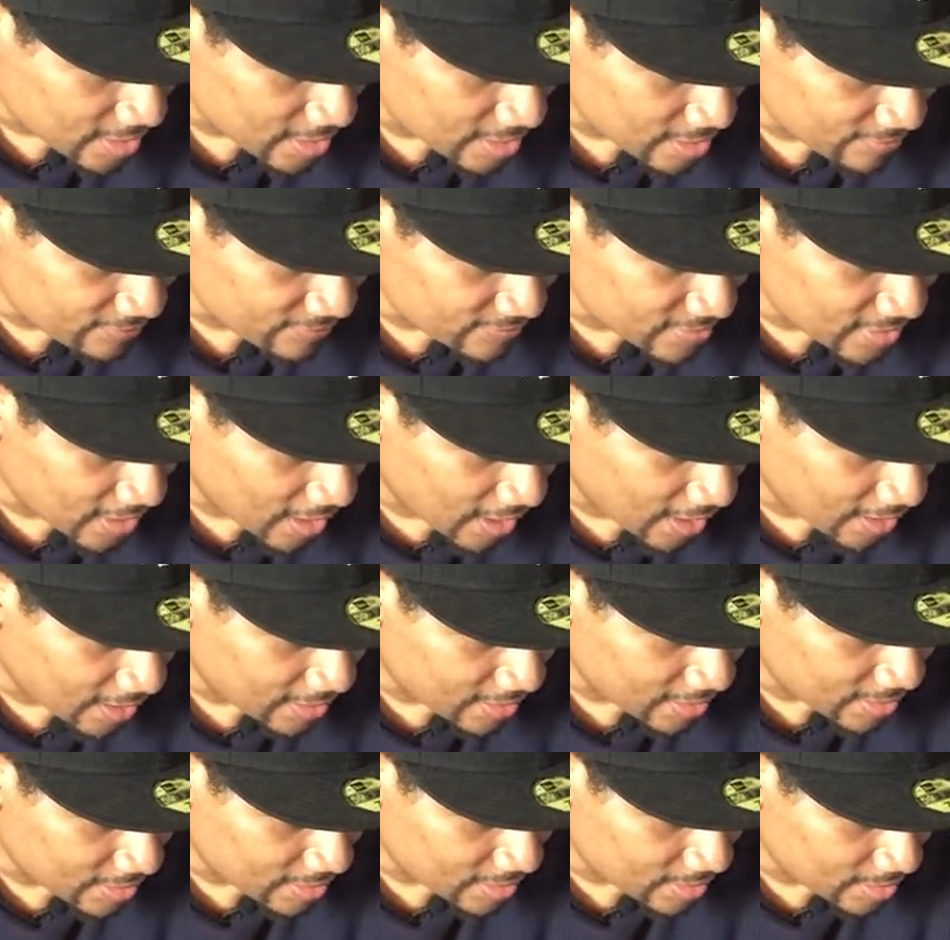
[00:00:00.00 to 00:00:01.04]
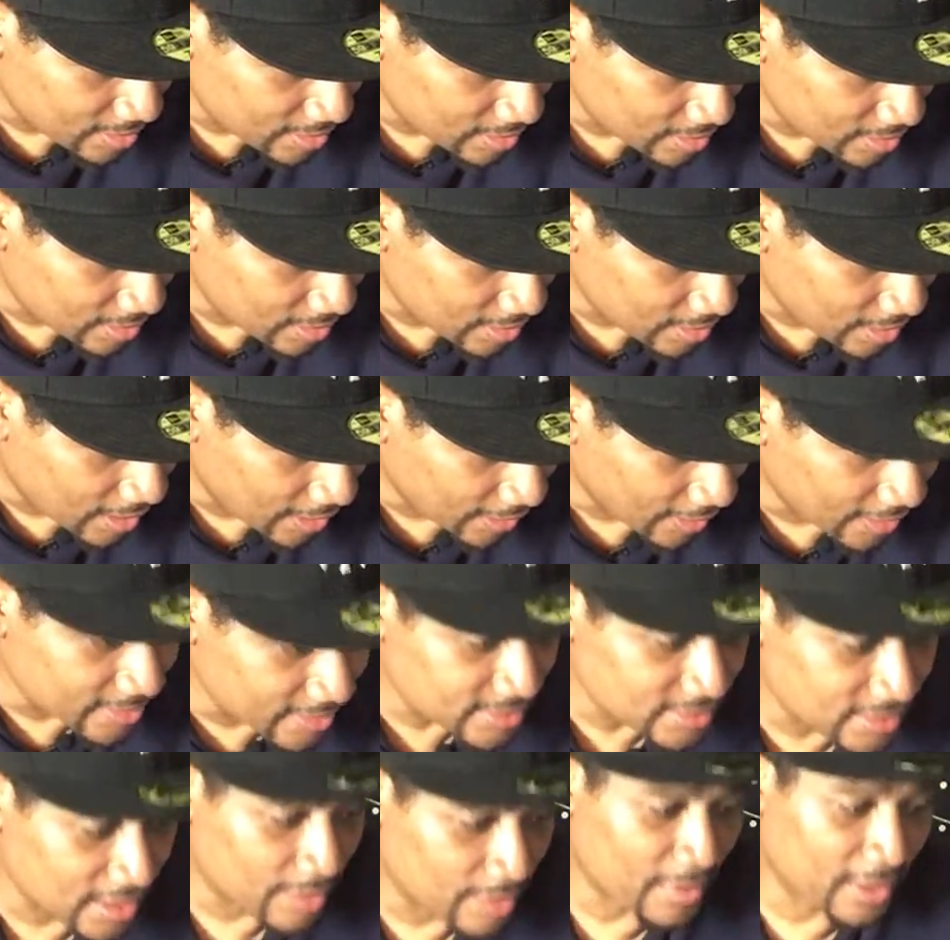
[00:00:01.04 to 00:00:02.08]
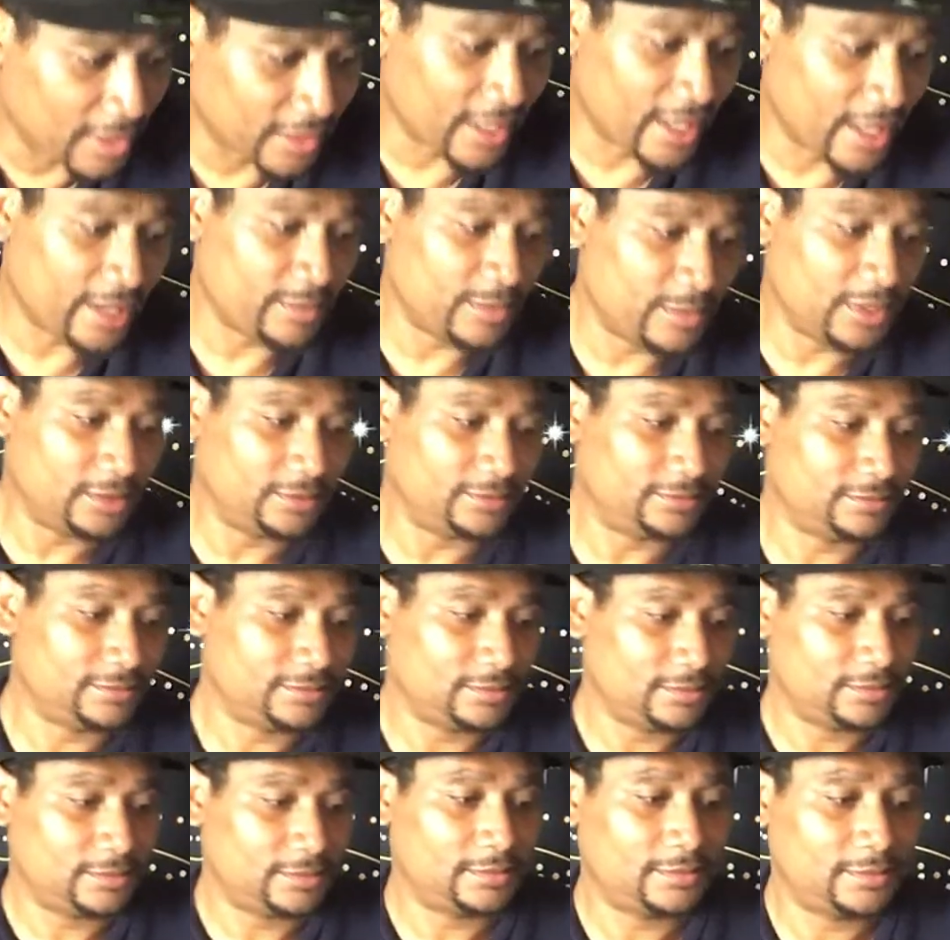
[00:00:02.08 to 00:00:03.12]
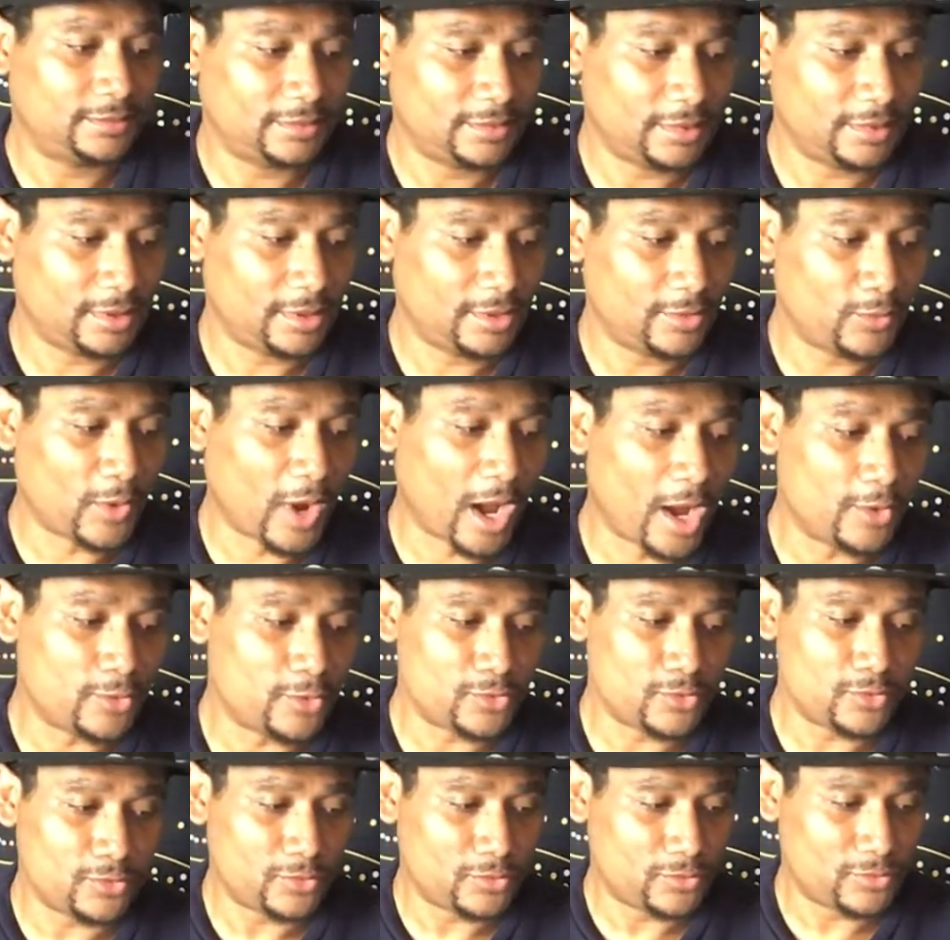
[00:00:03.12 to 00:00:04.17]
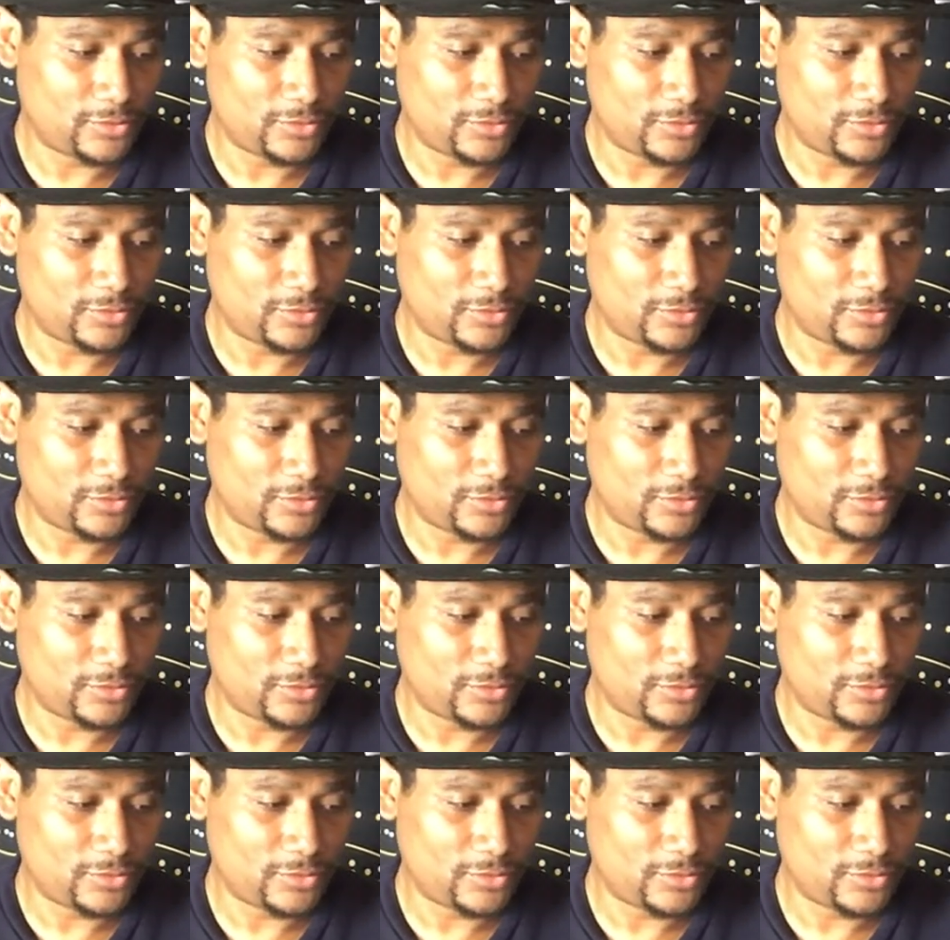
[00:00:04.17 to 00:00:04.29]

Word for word: if not, I gotta step my game up. Wahoo.